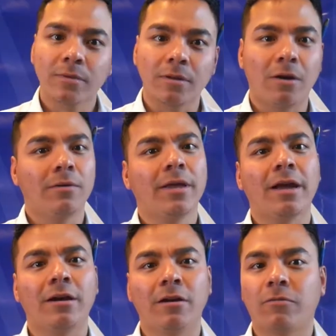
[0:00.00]
Oh yeah,
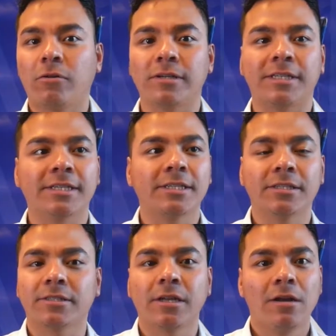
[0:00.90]
of course. This is
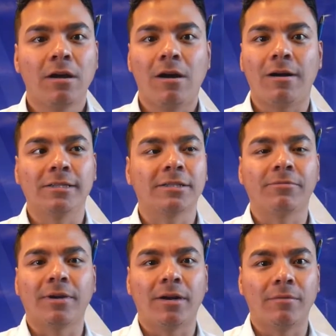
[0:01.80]
honestly
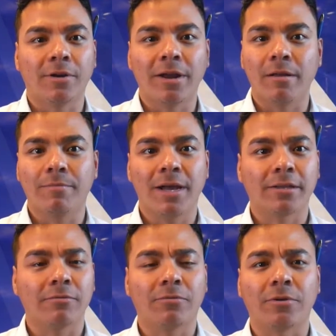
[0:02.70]
very, um, very
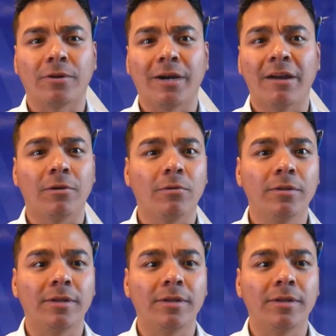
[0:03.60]
impacting for everyone.